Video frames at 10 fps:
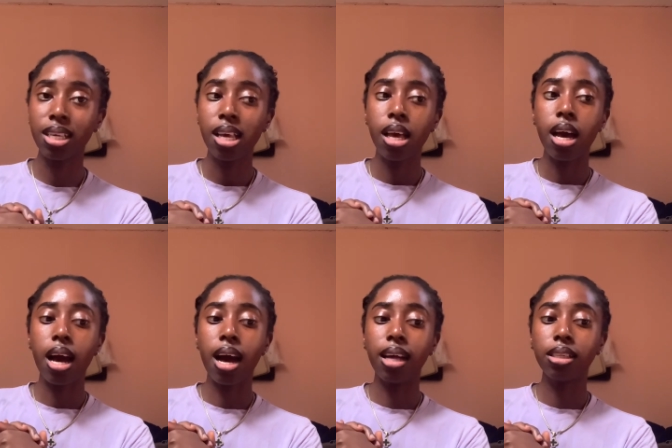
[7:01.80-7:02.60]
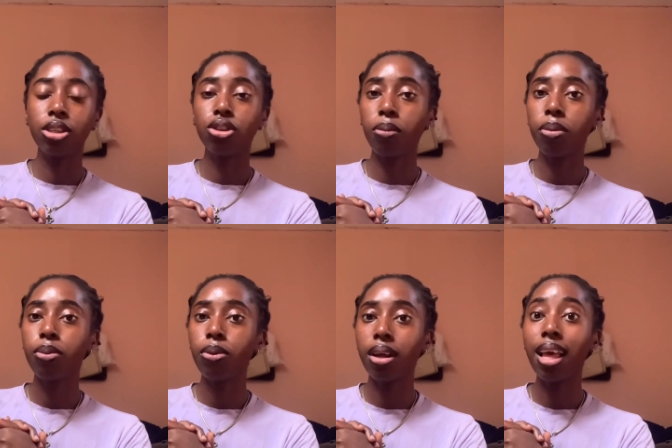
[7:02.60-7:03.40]
and
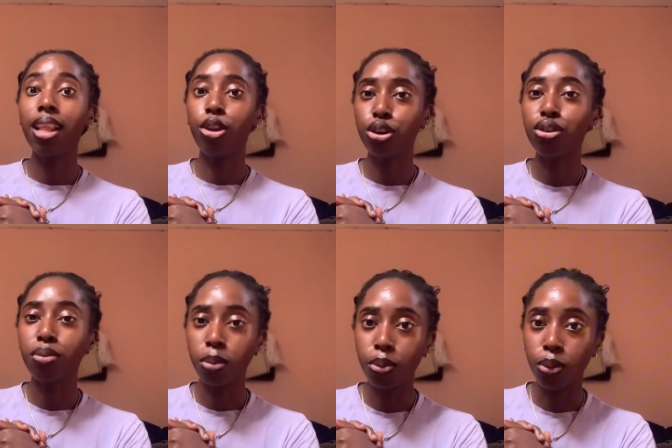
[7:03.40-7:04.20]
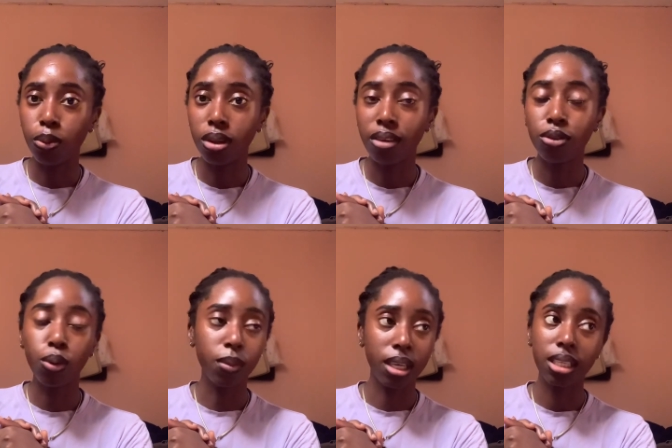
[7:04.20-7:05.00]
a lot of people were left
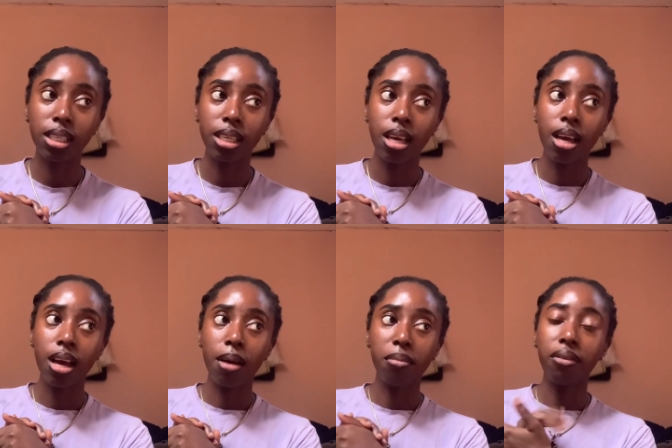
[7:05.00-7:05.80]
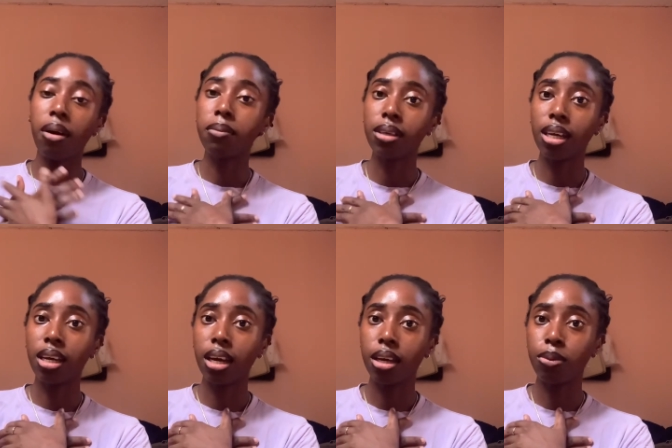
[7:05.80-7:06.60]
homeless. My family and
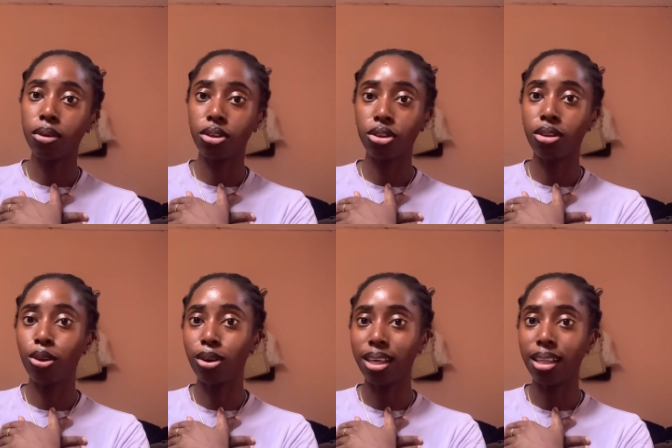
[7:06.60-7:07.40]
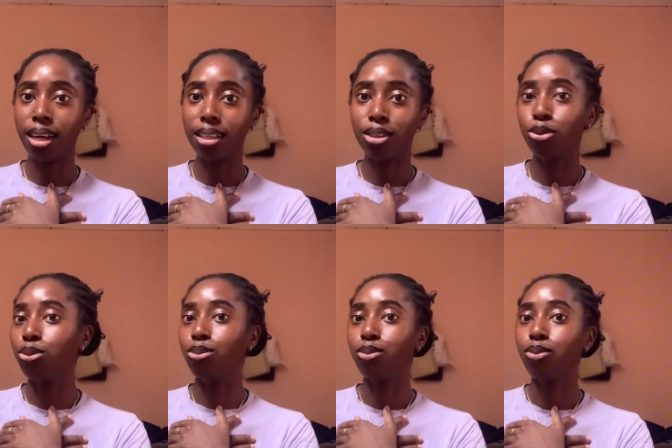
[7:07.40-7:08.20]
I were just lucky that,
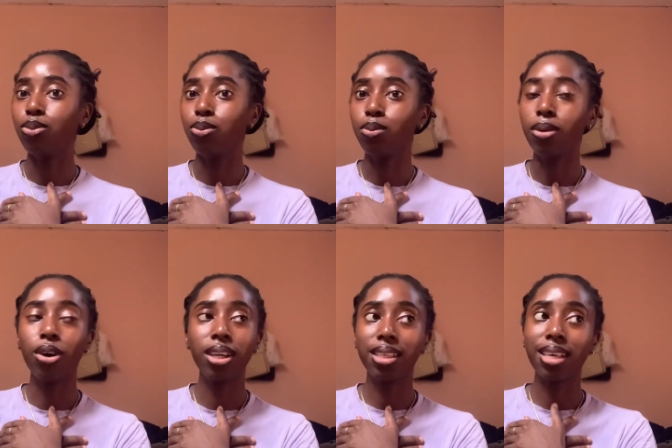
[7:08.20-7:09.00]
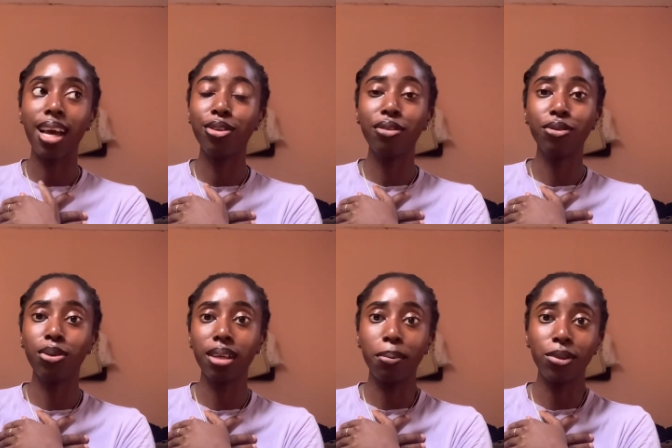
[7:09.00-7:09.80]
honestly, I don't even know
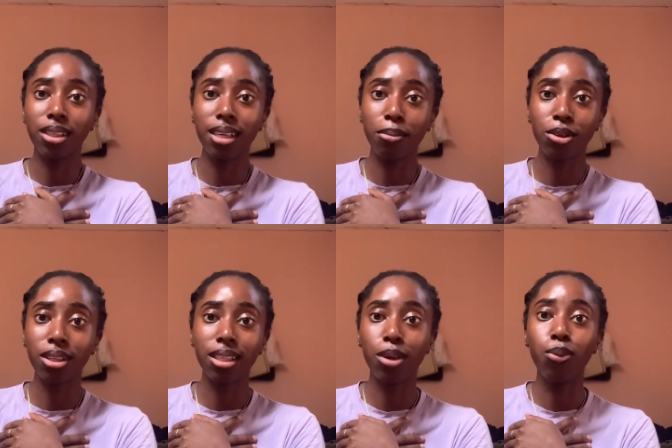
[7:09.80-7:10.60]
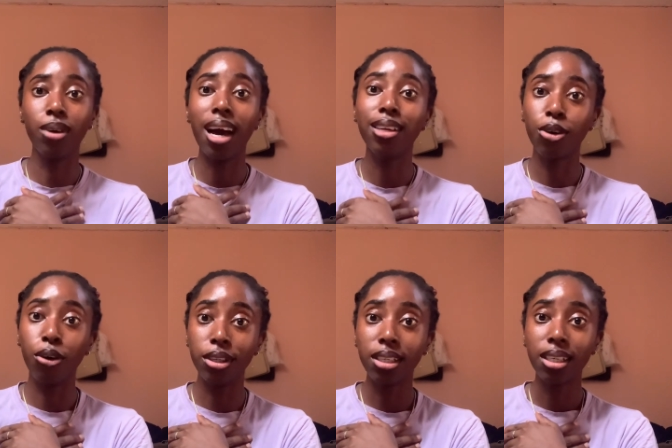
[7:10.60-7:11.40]
what that means. I'm just gonna say we had
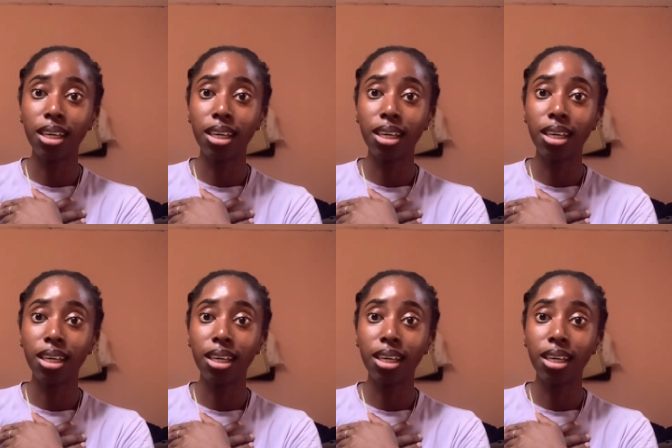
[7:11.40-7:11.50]
God.